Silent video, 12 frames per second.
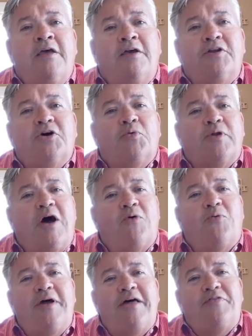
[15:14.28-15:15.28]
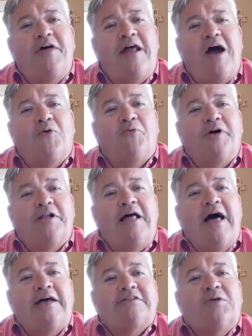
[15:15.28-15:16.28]
You know, when I read that, I
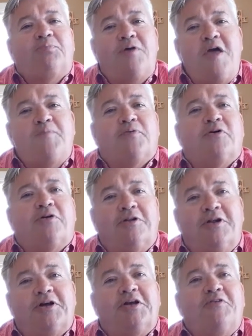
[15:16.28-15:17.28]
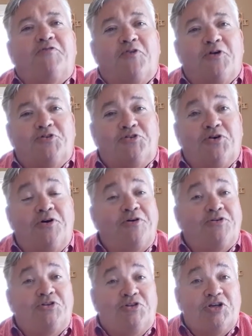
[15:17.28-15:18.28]
realized that people are looking for a
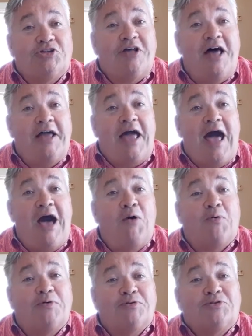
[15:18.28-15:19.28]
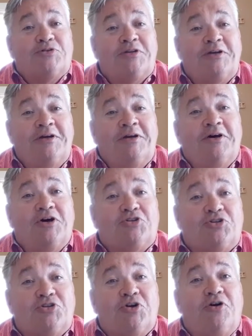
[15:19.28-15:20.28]
church just like ours. A
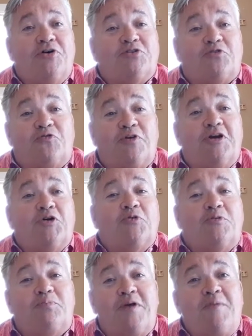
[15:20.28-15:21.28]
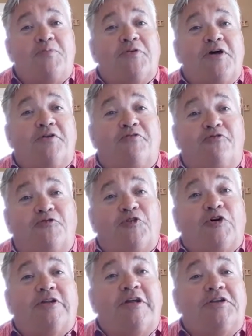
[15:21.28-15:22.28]
church filled with people that are
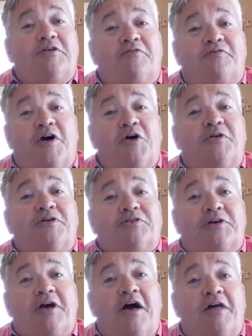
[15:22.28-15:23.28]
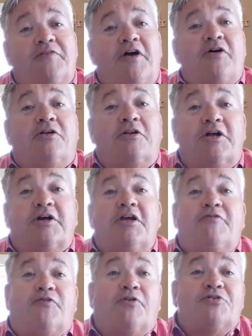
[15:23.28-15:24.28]
fully devoted to God. They are
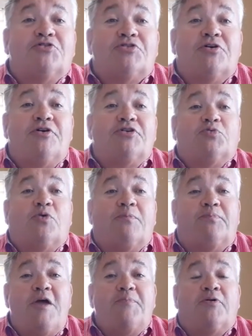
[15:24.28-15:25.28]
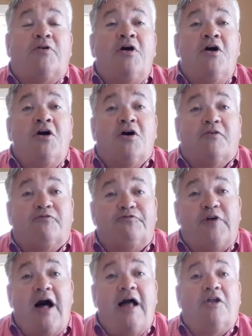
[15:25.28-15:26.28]
looking for a church where people are
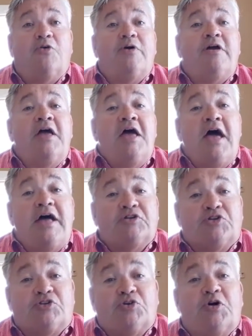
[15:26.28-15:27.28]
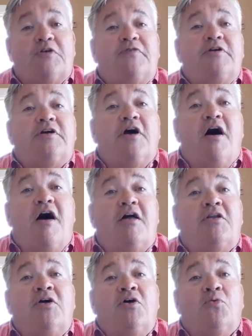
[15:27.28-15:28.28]
following and serving
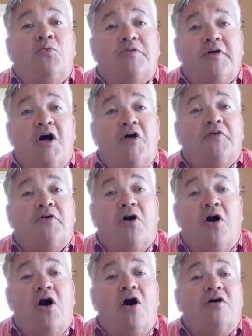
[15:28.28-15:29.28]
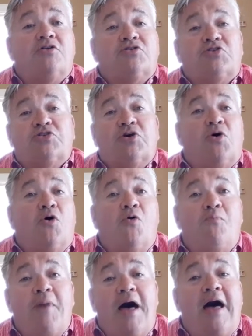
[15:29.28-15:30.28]
God with all their heart,
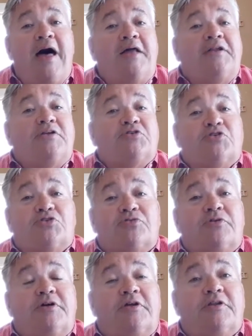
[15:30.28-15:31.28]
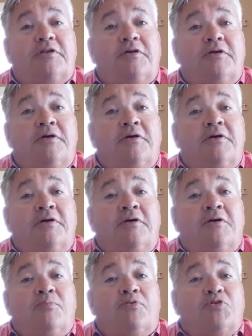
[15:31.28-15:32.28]
soul, mind, and strength.
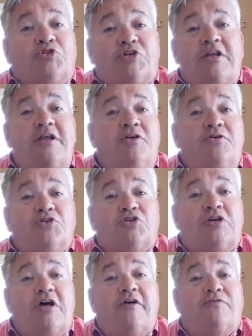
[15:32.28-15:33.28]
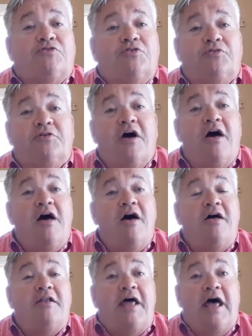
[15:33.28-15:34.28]
Presenting yourself to
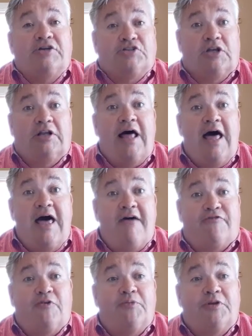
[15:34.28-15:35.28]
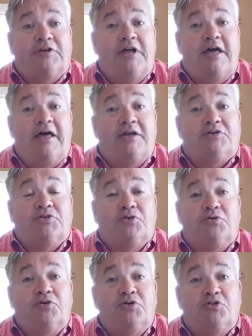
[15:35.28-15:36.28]
God as alive from the dead,
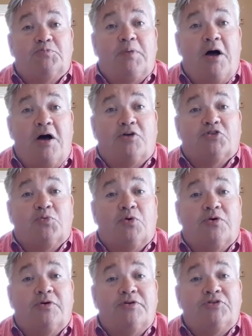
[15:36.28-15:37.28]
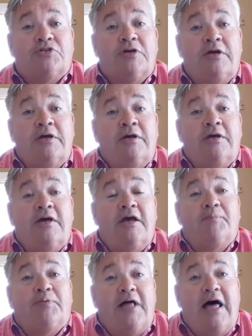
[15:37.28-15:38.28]
to use Paul's words,
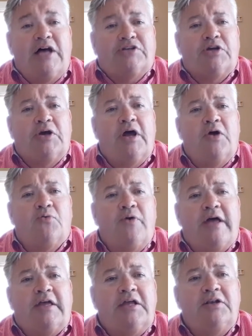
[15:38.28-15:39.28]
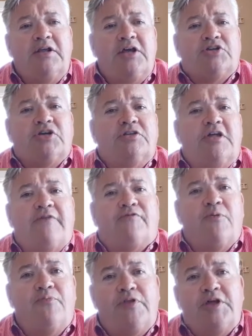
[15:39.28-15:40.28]
implies a, a recognition that
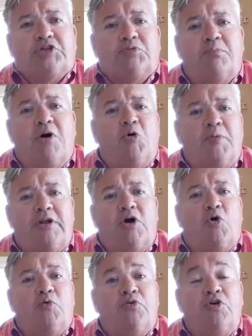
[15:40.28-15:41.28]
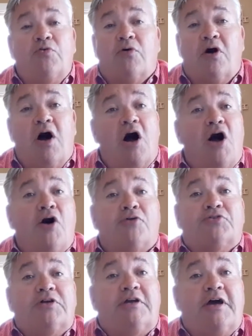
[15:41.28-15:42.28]
from this moment on, you are
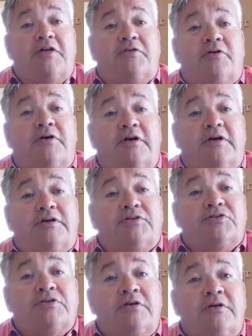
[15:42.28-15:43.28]
altogether His.